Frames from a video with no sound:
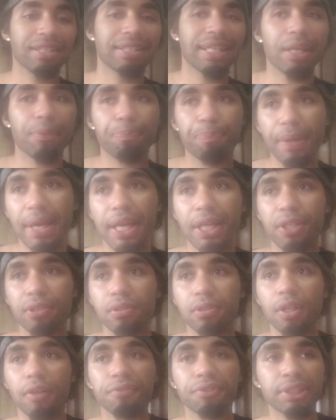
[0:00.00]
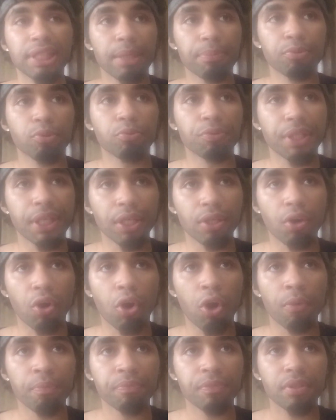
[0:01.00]
They beg you to love, accept who they
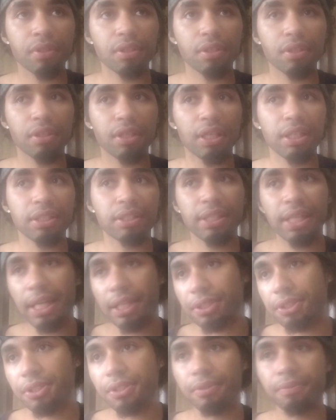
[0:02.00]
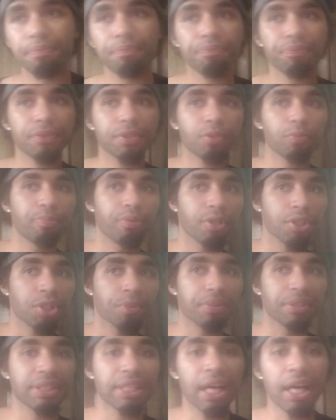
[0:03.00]
are. And yet, you push
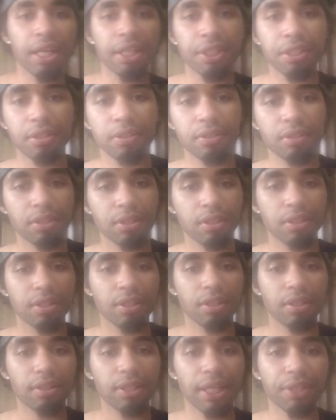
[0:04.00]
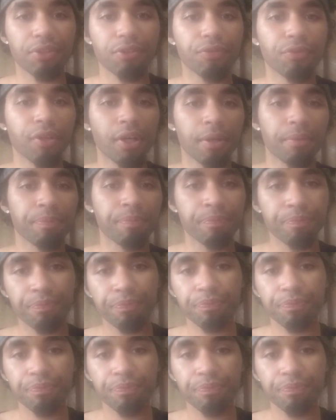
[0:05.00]
them aside. Like they're nothing.